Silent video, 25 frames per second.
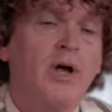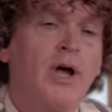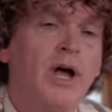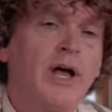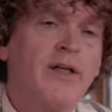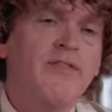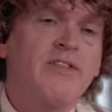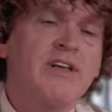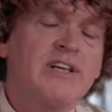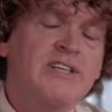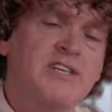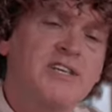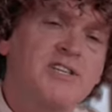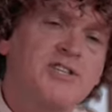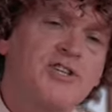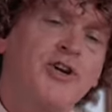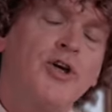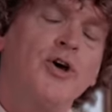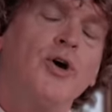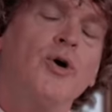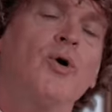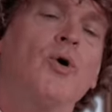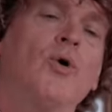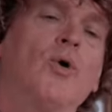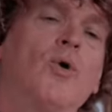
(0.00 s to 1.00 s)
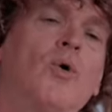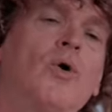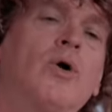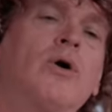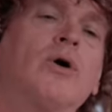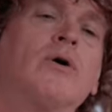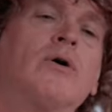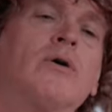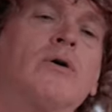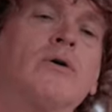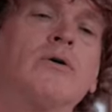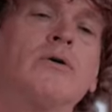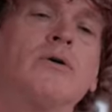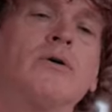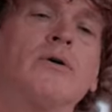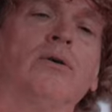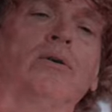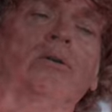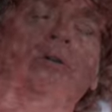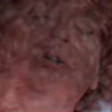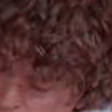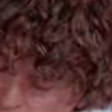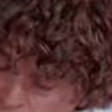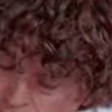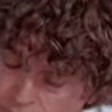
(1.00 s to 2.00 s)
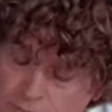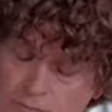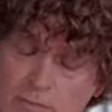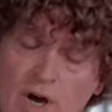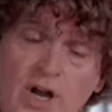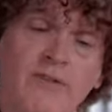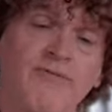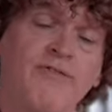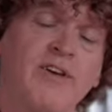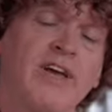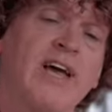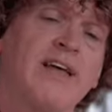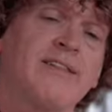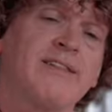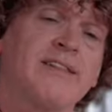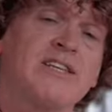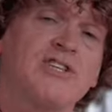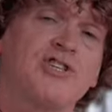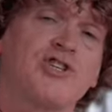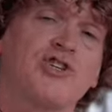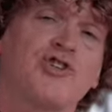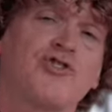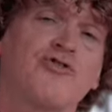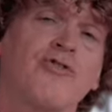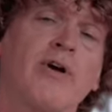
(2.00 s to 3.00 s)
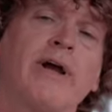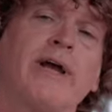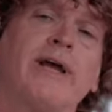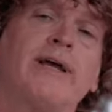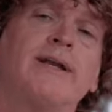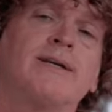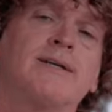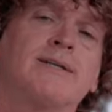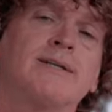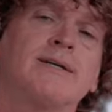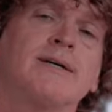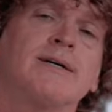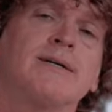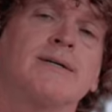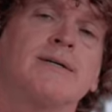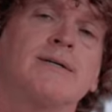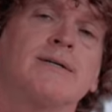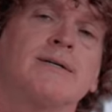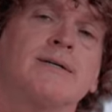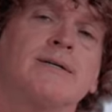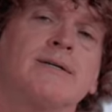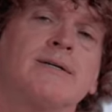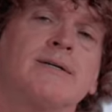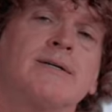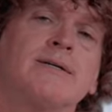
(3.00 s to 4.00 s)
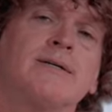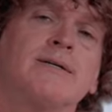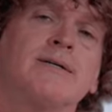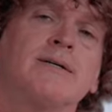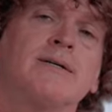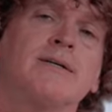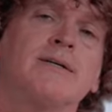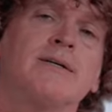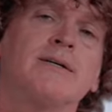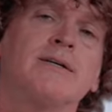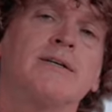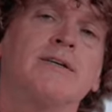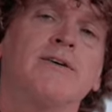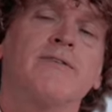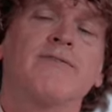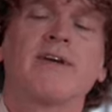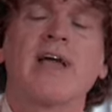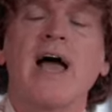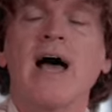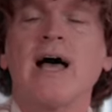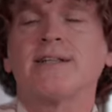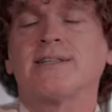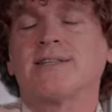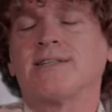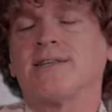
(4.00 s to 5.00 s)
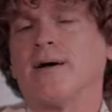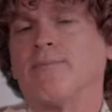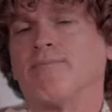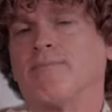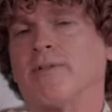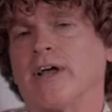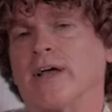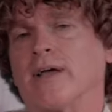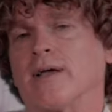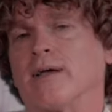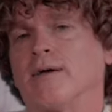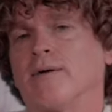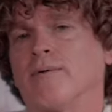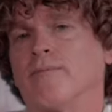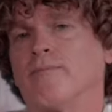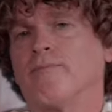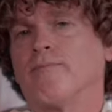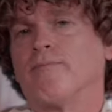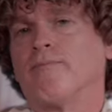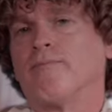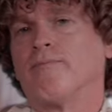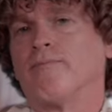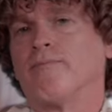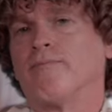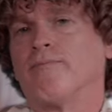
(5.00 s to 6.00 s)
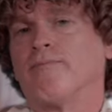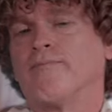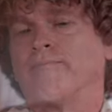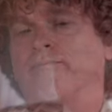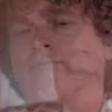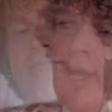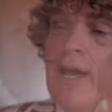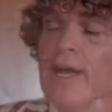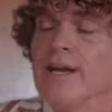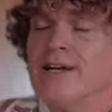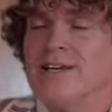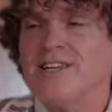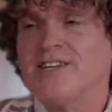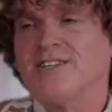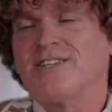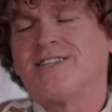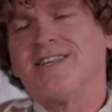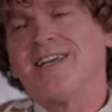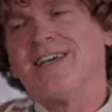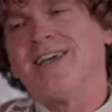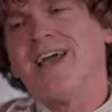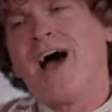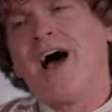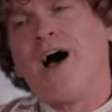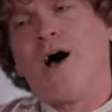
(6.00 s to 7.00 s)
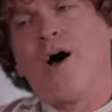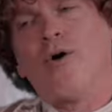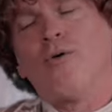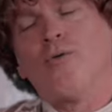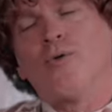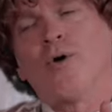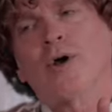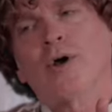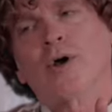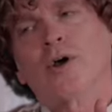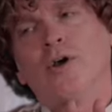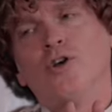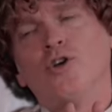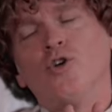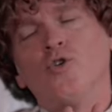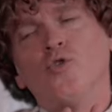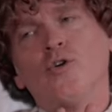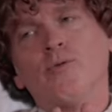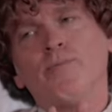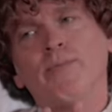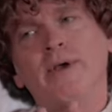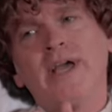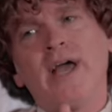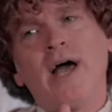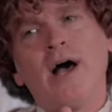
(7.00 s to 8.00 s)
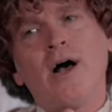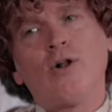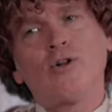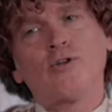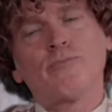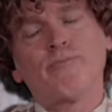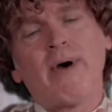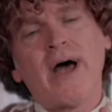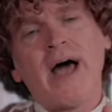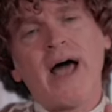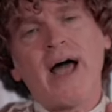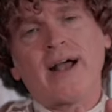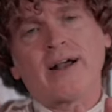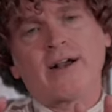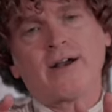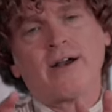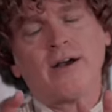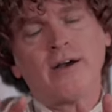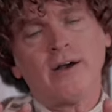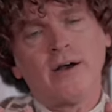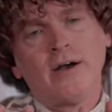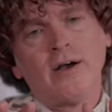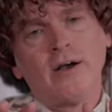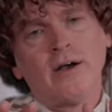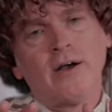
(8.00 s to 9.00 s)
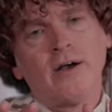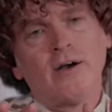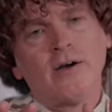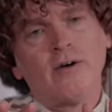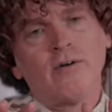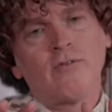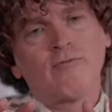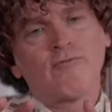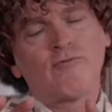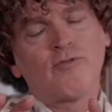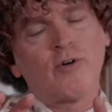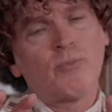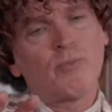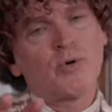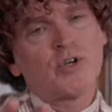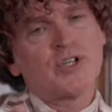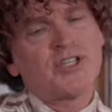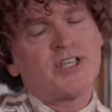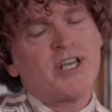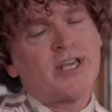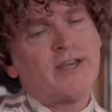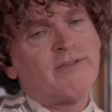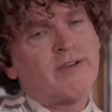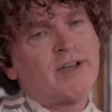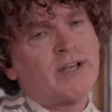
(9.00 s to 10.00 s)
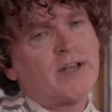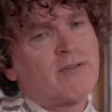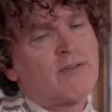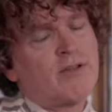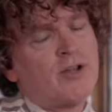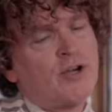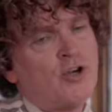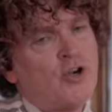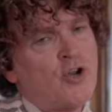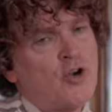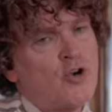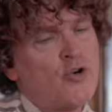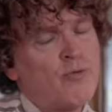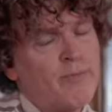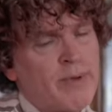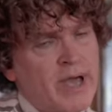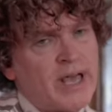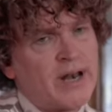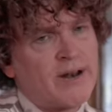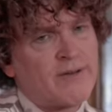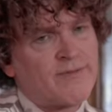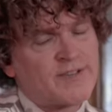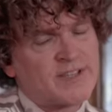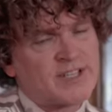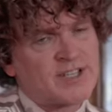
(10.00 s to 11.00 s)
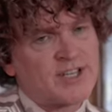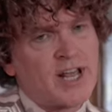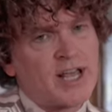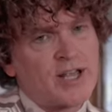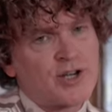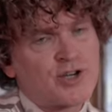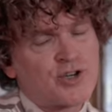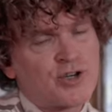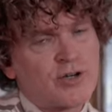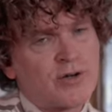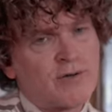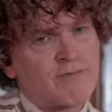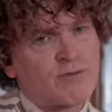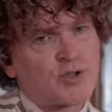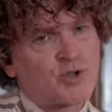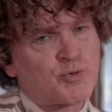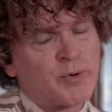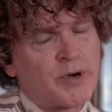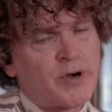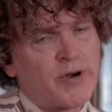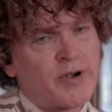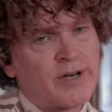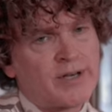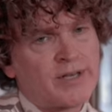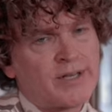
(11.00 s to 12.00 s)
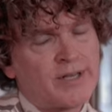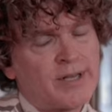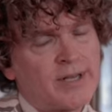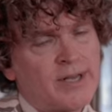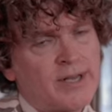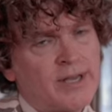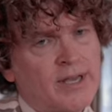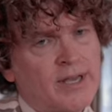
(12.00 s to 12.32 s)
And this is new. But if you get this straight, you've got something. Do you see how you would be held back from receiving the new manifestation of the Spirit